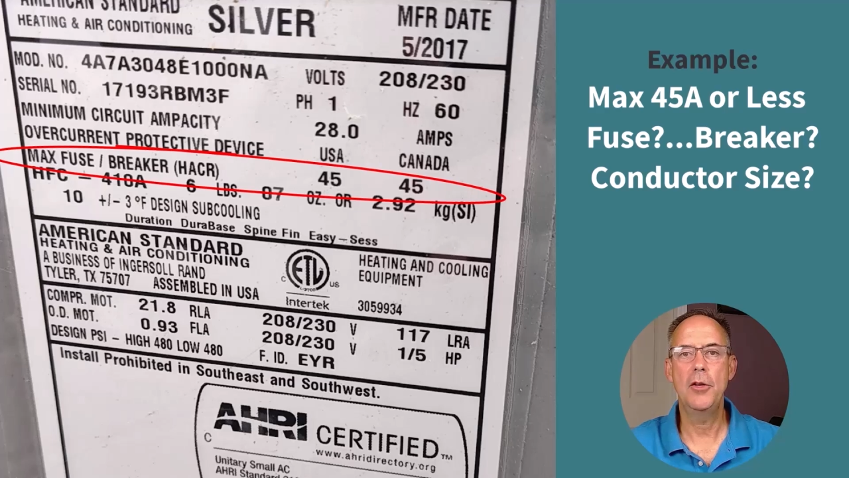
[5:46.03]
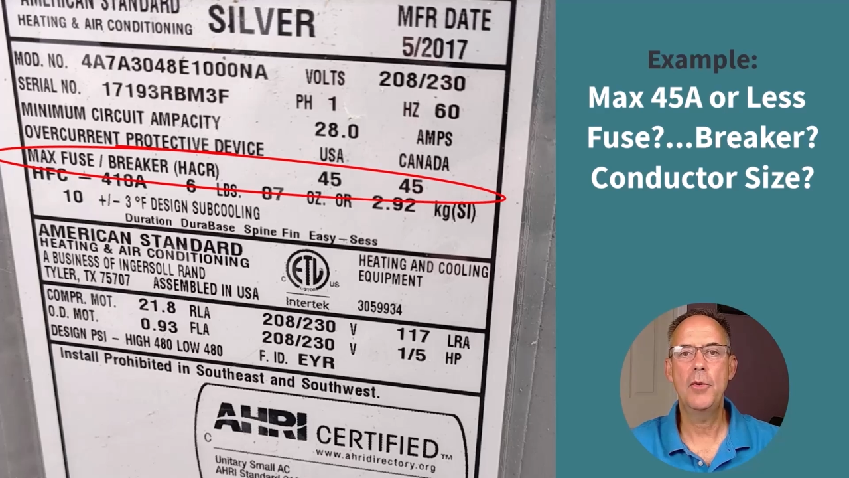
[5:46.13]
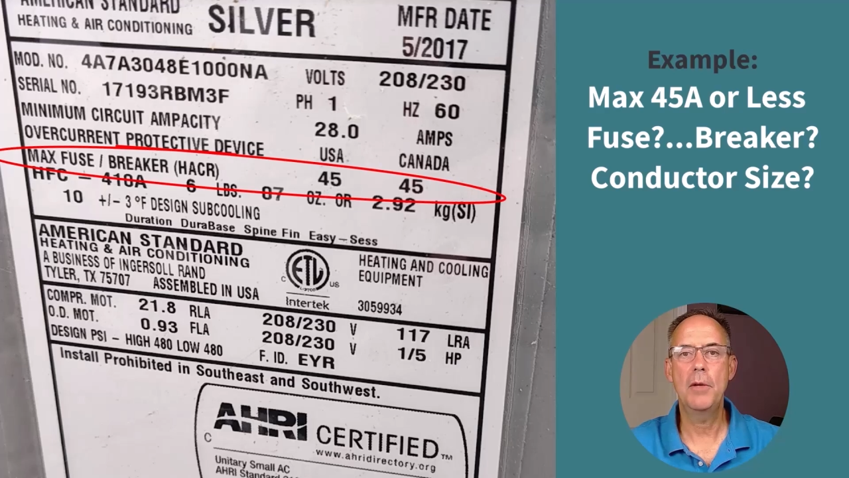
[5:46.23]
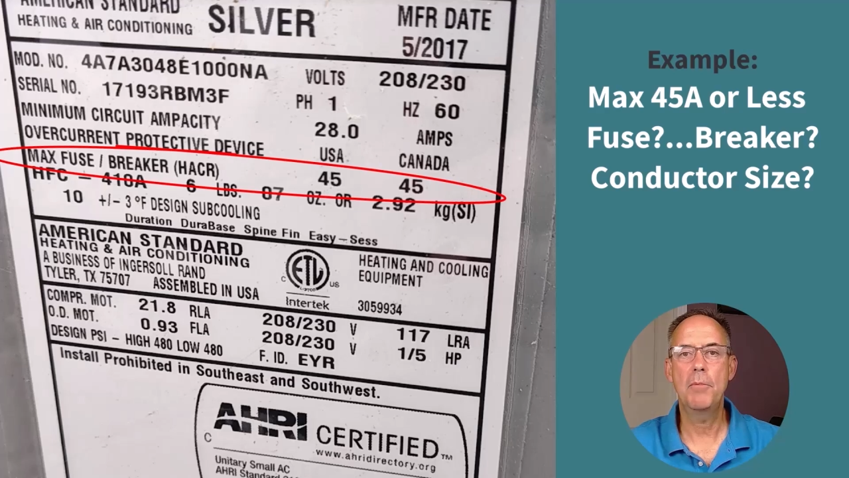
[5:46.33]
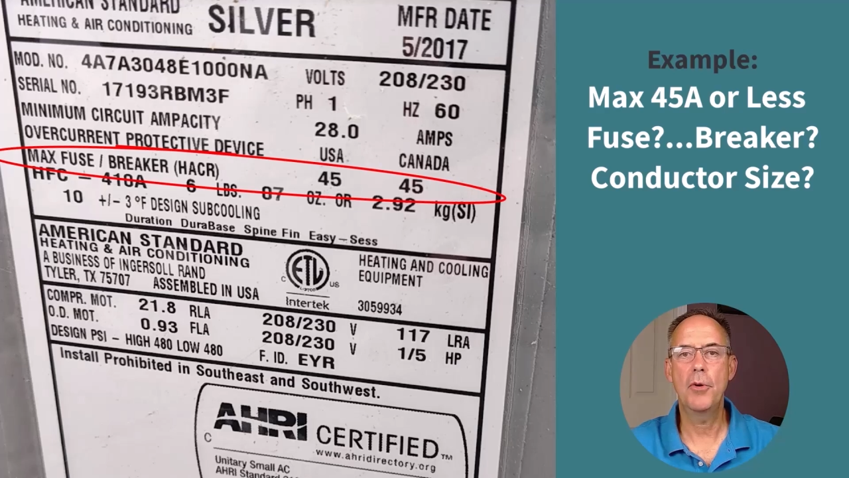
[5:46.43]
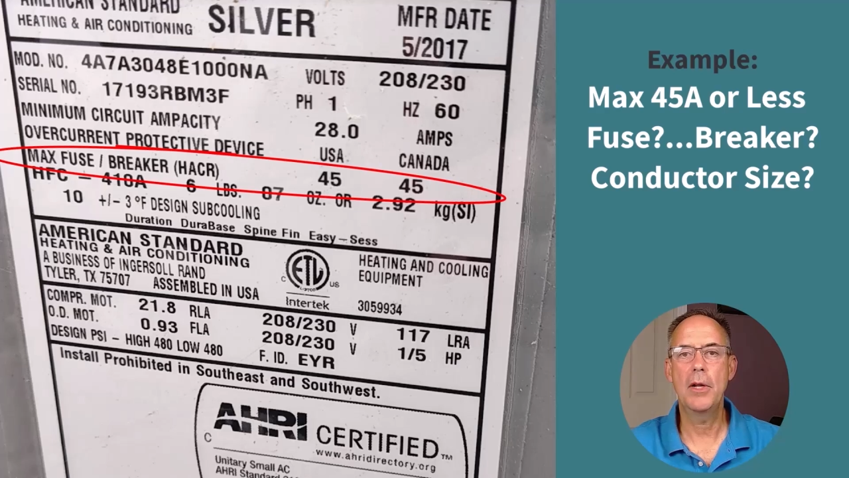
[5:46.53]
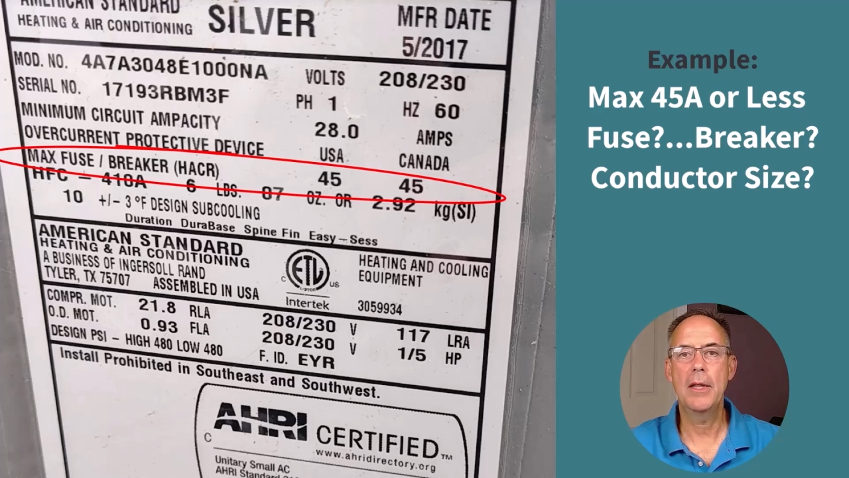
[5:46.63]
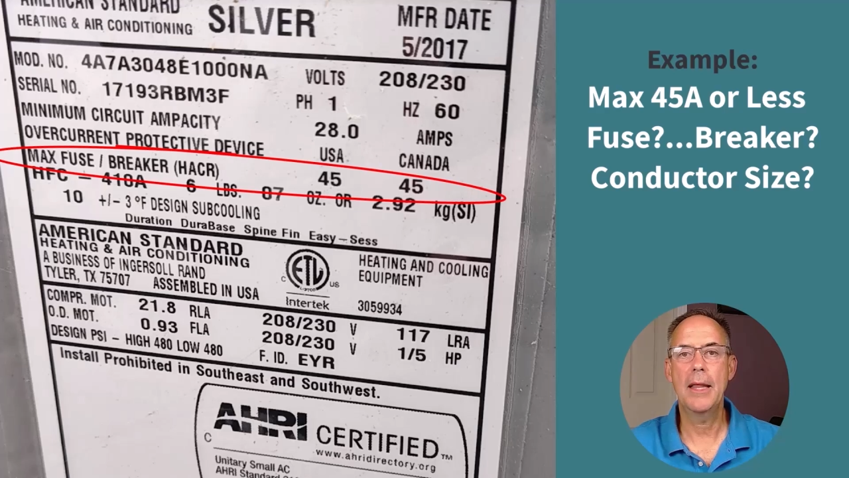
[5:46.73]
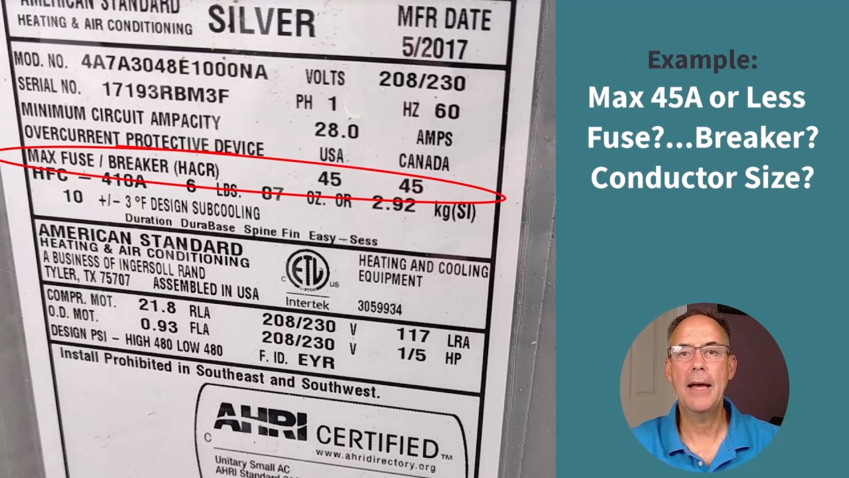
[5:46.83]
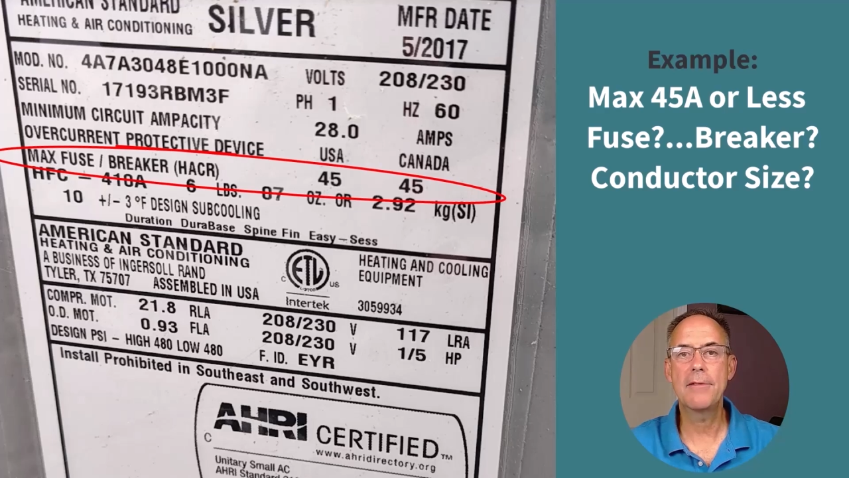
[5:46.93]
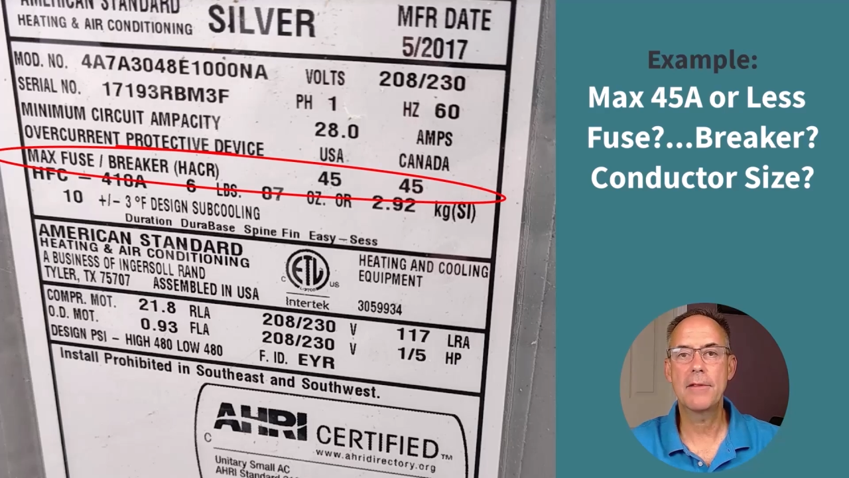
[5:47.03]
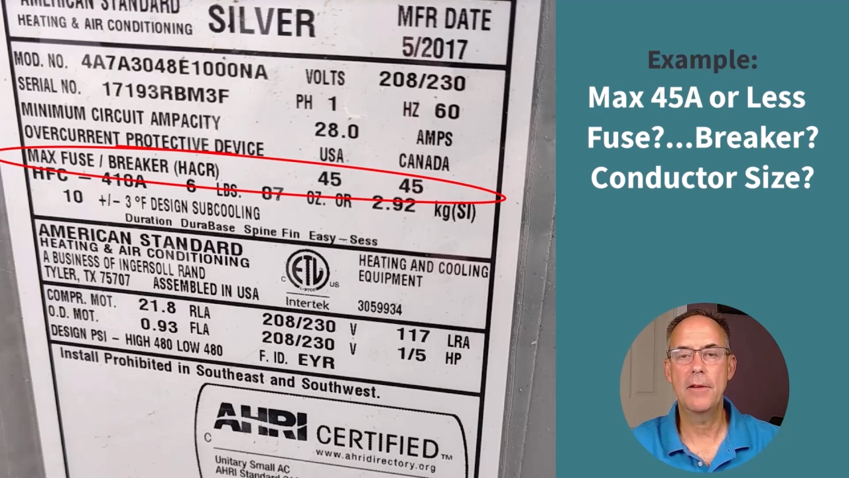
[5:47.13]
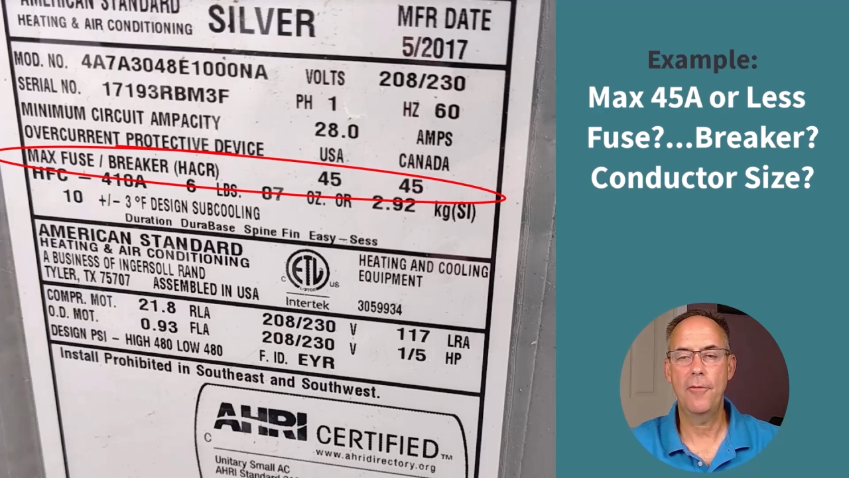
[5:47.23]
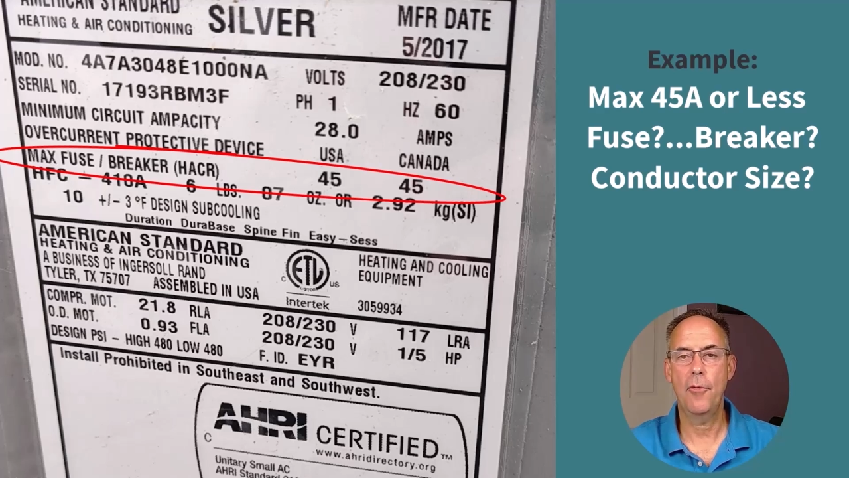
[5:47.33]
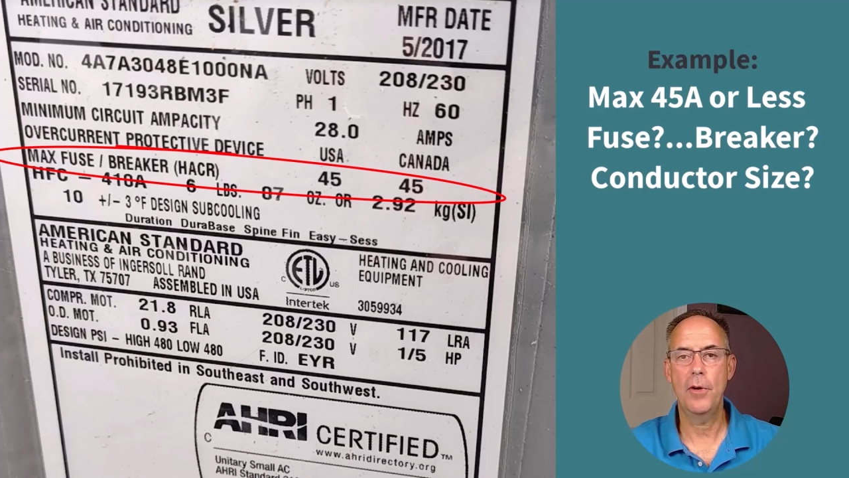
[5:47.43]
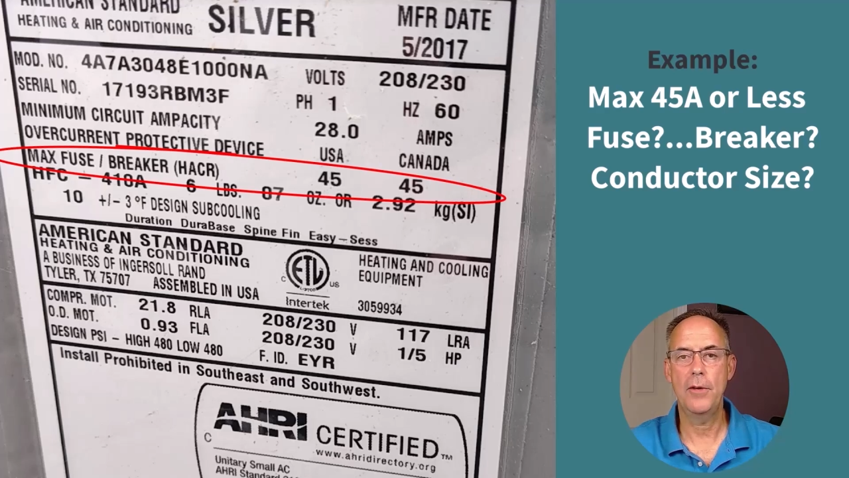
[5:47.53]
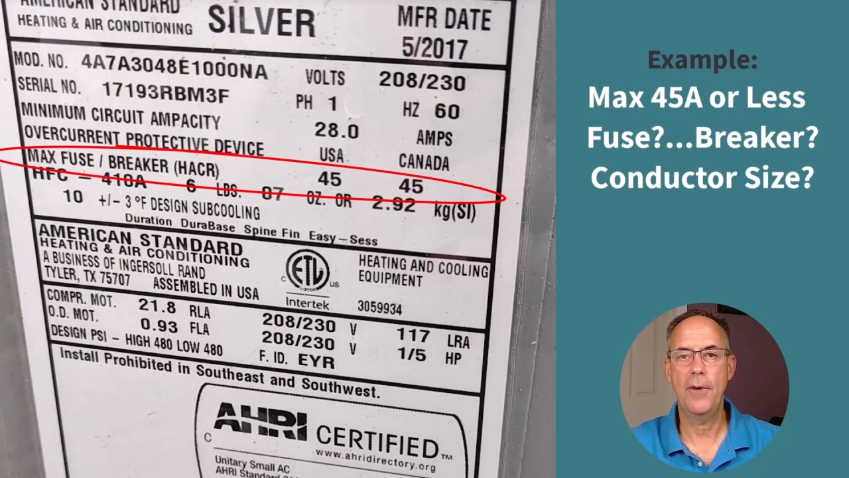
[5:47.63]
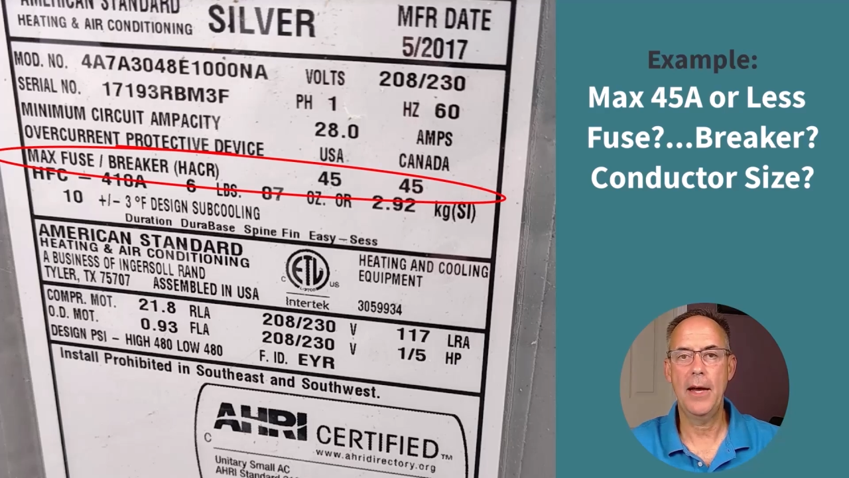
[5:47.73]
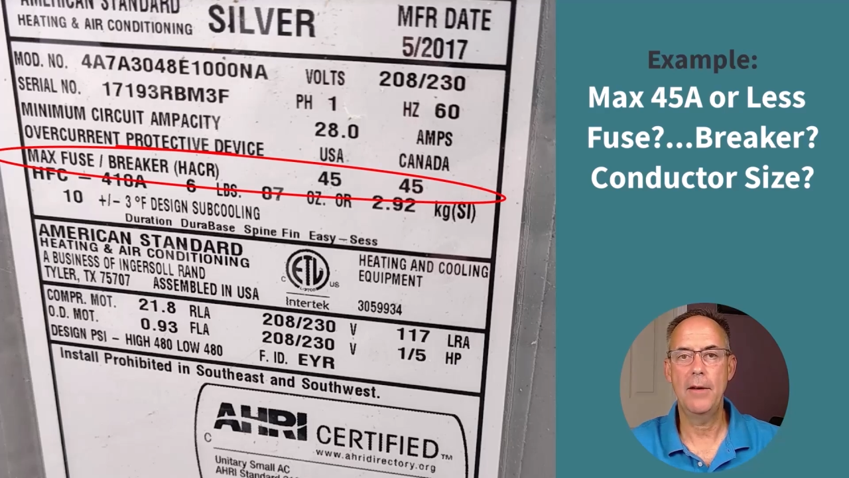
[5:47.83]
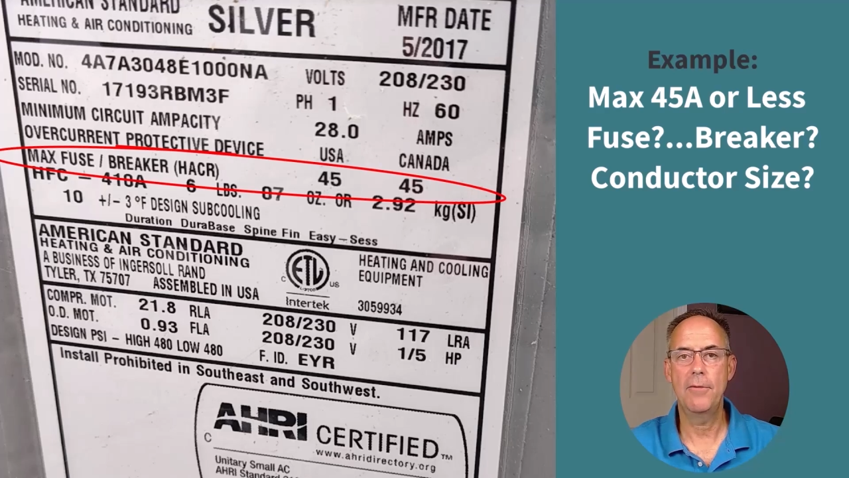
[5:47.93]
you can put in less than
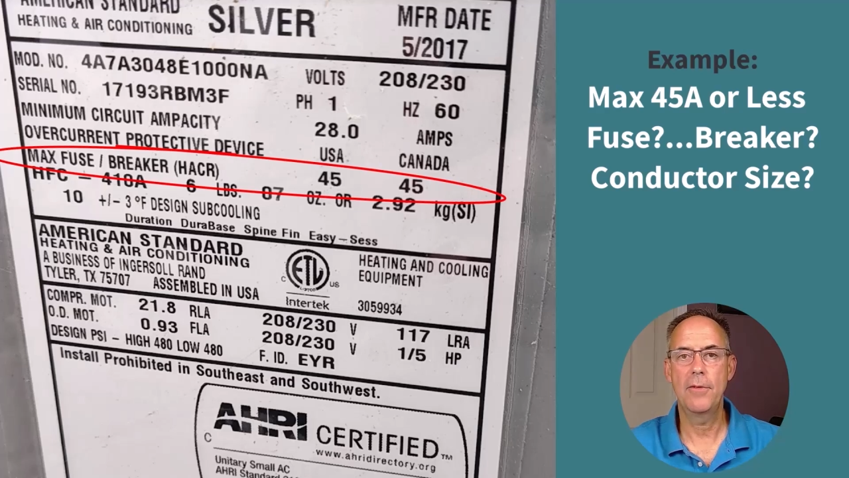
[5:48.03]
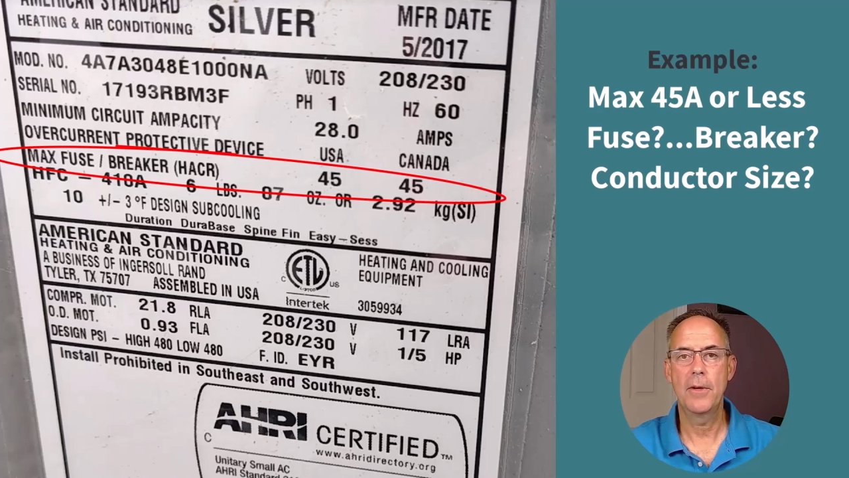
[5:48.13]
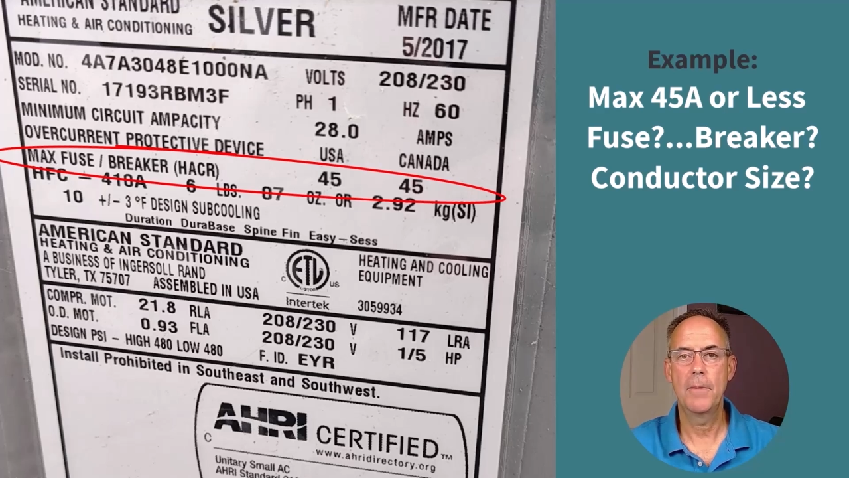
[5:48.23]
45